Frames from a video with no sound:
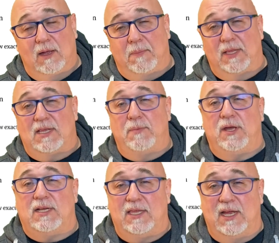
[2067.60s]
By the time you
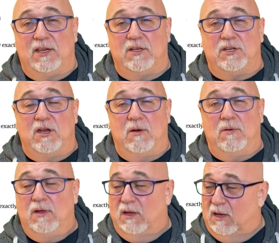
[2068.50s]
get to the end of the
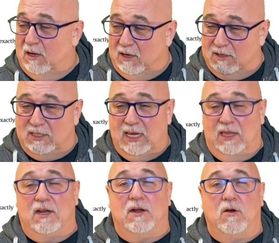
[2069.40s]
show, you're
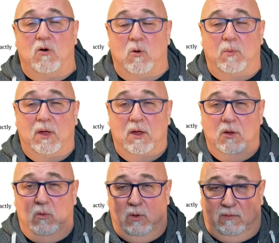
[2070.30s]
sailing on home
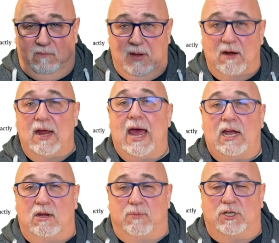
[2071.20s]
with very
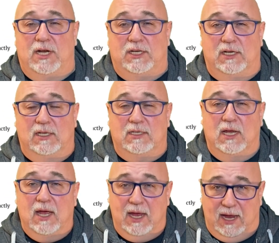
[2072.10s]
accurate projections,
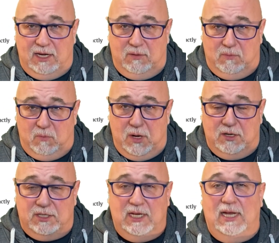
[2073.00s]
and what
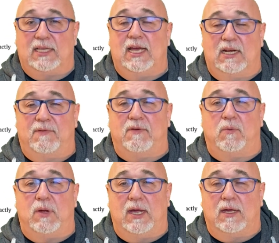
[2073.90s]
you're seeing at the end of every
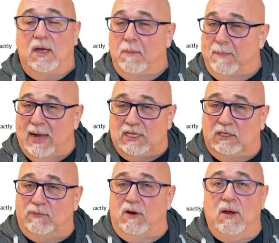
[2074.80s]
week
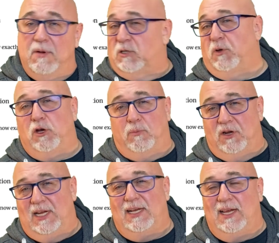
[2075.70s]
matches very much what you're
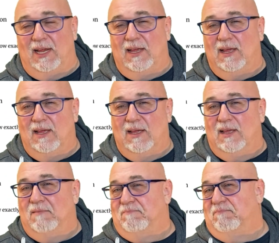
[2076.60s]
predicting.
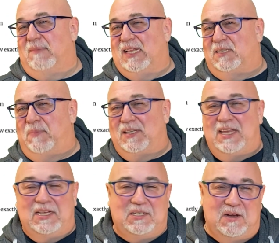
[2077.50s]
That's the
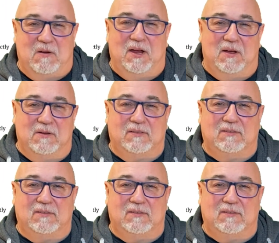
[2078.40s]
best case scenario.